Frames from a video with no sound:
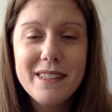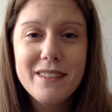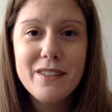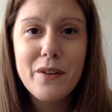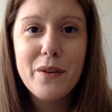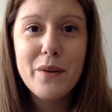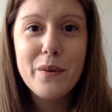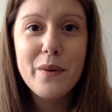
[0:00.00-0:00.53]

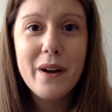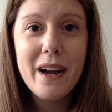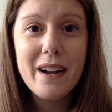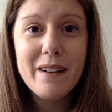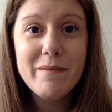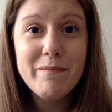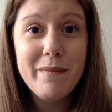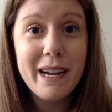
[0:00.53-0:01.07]
So
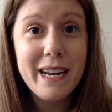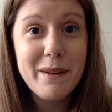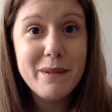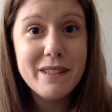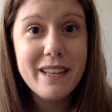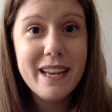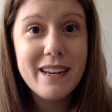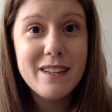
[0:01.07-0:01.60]
my name is
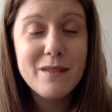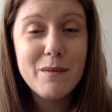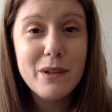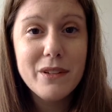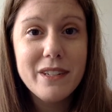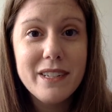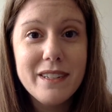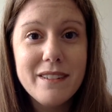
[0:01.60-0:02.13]
Candace
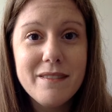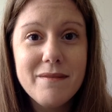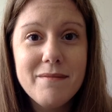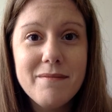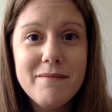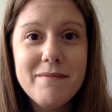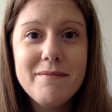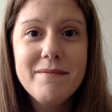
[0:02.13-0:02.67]
Moulton.
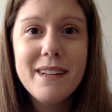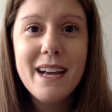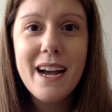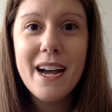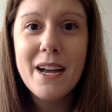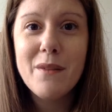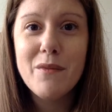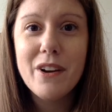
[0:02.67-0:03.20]
I
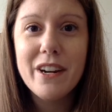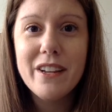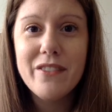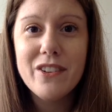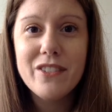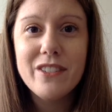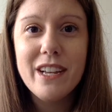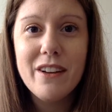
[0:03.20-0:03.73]
am running for
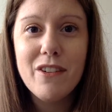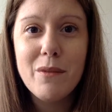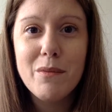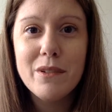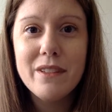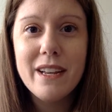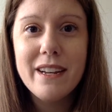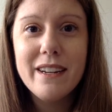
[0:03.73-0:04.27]
state
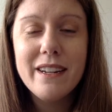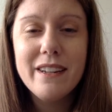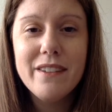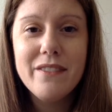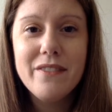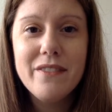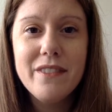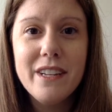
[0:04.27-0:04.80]
representative
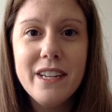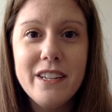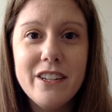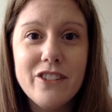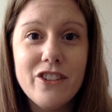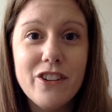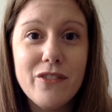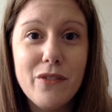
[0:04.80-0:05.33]
in
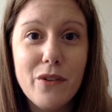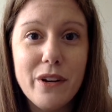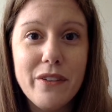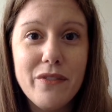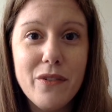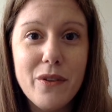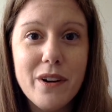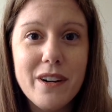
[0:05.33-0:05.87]
District
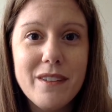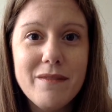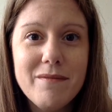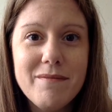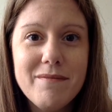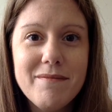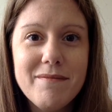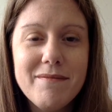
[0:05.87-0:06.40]
44,
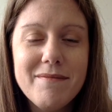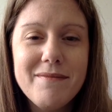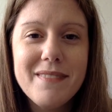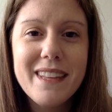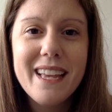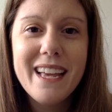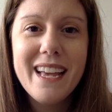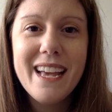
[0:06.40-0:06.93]

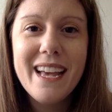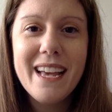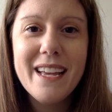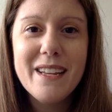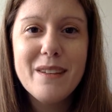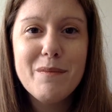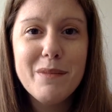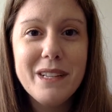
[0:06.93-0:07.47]

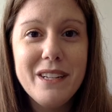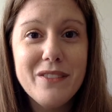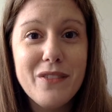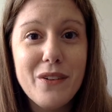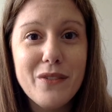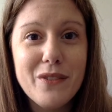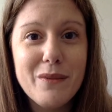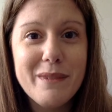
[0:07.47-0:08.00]
and please
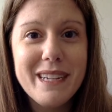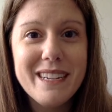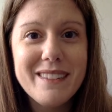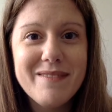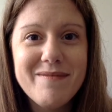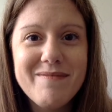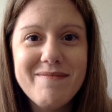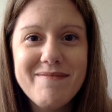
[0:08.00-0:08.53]
vote for me.
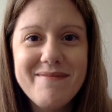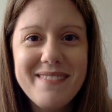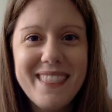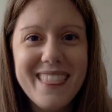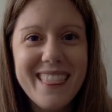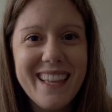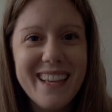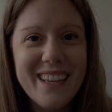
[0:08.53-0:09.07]

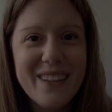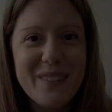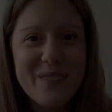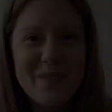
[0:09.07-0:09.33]
Thank you.